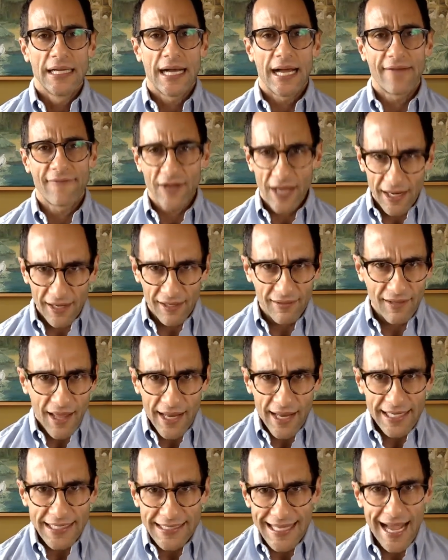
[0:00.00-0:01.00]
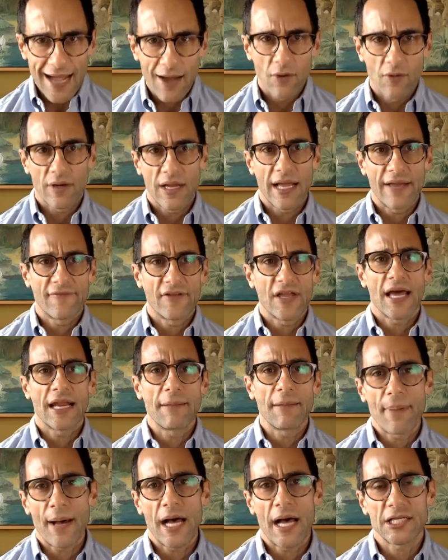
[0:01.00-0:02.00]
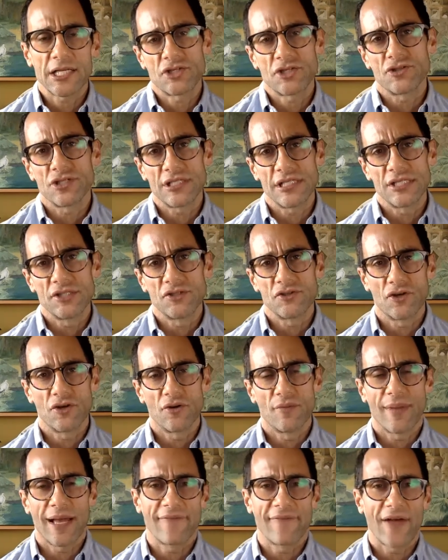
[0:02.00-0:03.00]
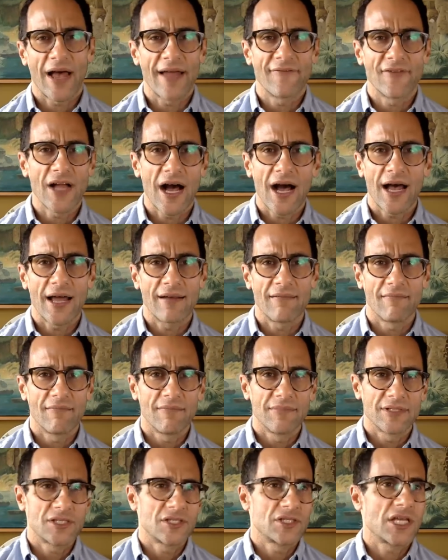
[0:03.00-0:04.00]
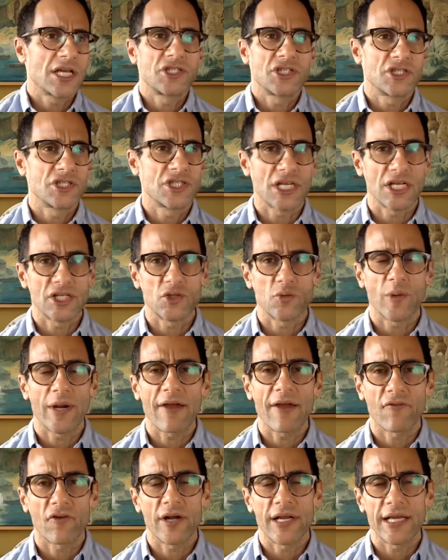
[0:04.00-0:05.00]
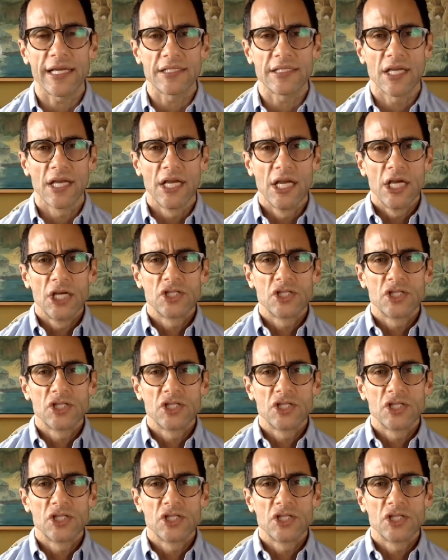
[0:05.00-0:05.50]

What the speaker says: I've got a lot of doubt. I've got imposter syndrome. I've got such and such, whatever it is.